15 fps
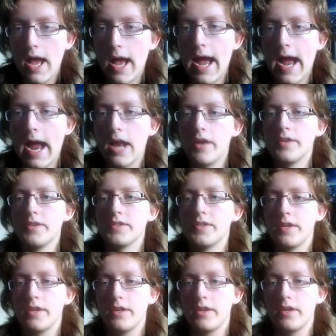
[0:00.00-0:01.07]
And
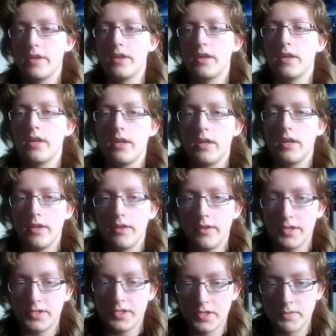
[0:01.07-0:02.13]

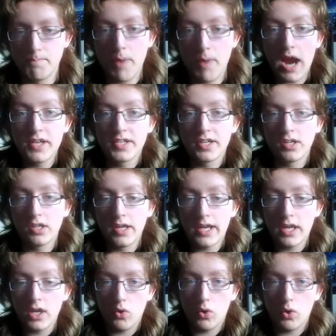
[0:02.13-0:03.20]
that's just
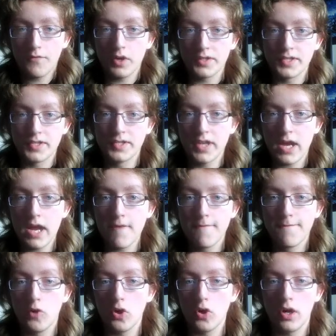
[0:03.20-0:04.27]
basically what I've got to say
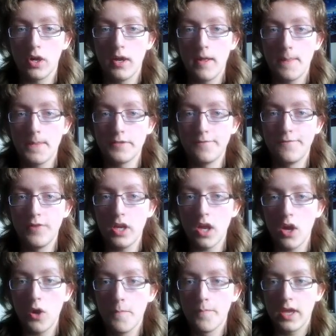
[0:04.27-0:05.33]
for this
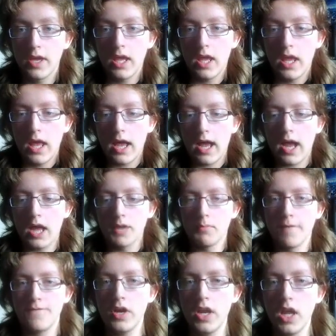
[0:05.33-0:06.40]
video. And my
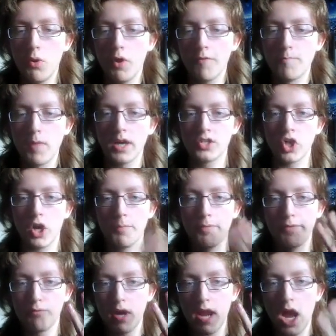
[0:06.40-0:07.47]
video of my top
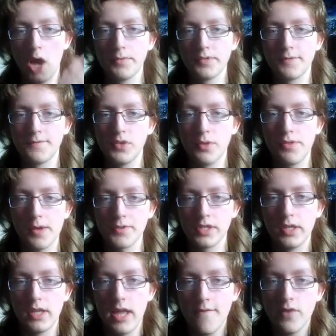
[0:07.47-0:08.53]
3 albums of
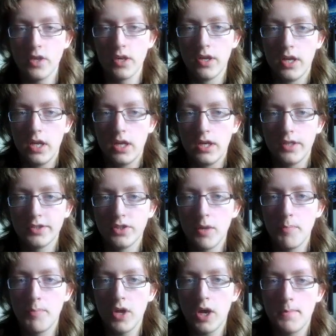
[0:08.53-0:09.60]
2011 is going to
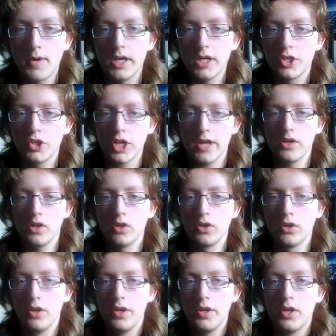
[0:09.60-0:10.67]
be on my
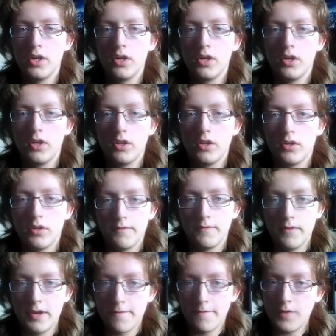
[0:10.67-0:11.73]
channel
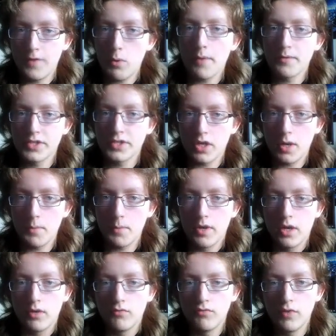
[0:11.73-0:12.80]
in a few hours' time,
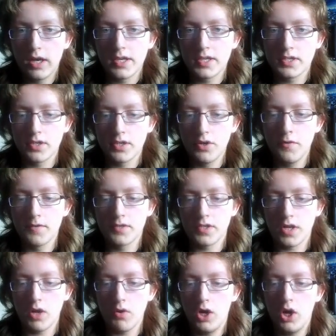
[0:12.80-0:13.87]
really soon,
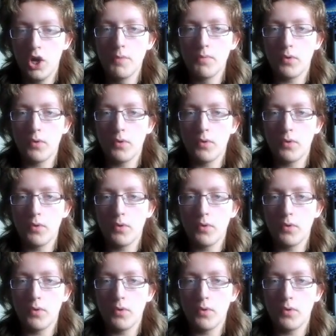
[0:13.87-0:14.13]
so I hope